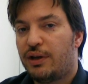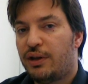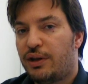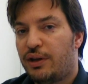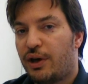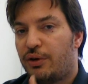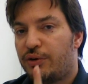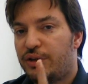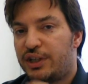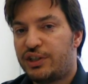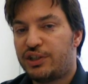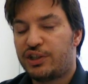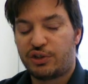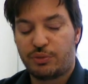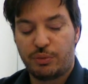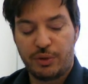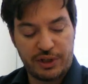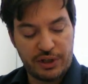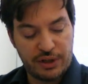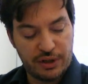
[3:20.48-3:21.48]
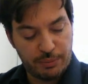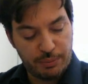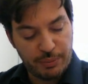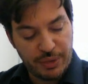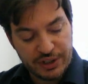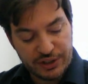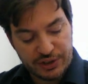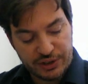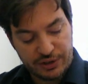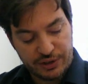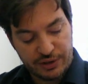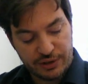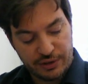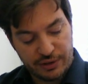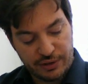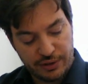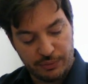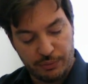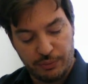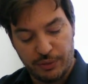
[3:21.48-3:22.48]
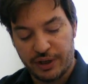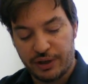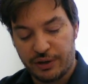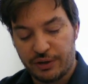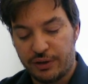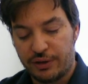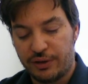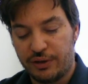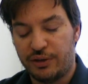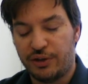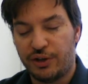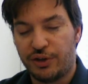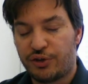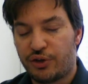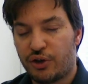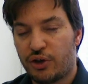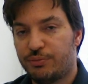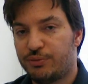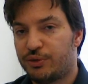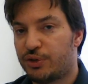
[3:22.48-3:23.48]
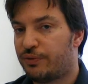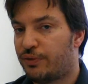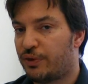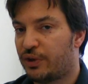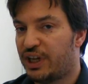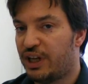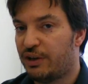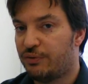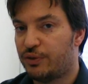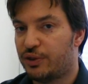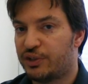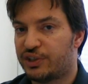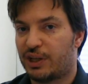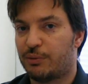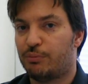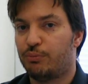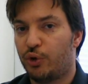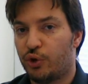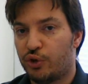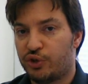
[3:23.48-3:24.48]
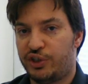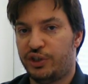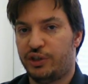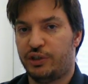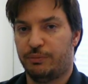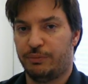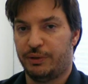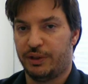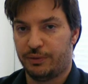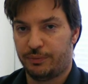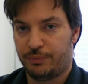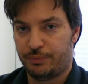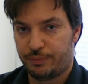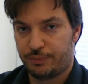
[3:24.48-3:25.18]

Now this is where the bits where the terms of forgiveness and mercy come in.